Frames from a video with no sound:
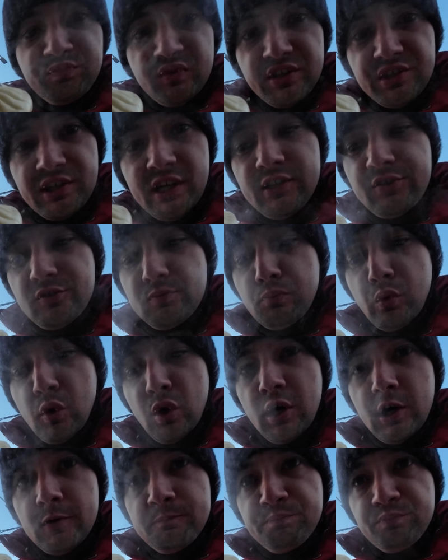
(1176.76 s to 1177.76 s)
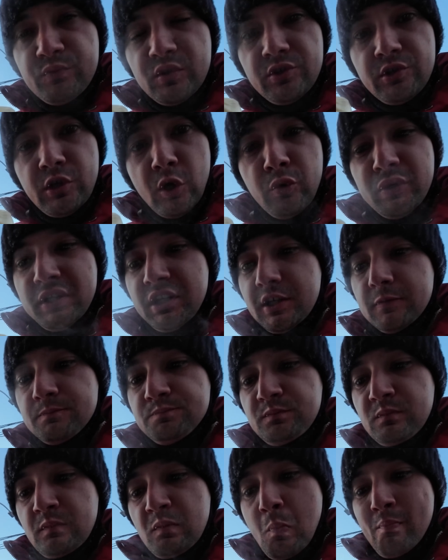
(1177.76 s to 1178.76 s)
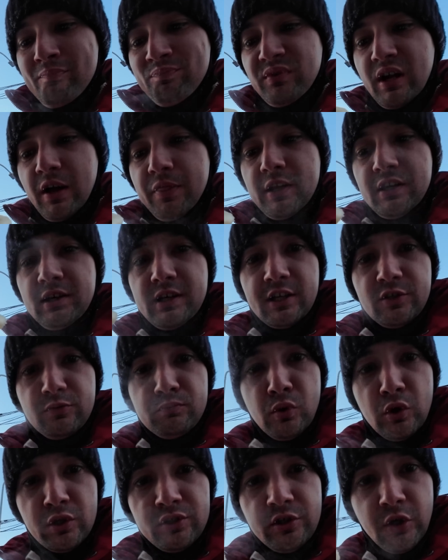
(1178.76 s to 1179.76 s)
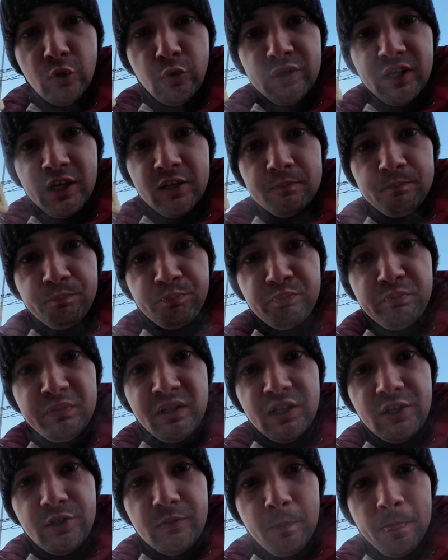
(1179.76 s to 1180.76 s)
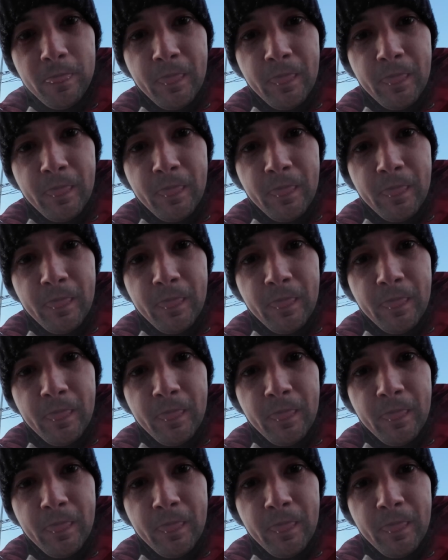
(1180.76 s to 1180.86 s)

It tastes more doughy. I think there's more dough than meat.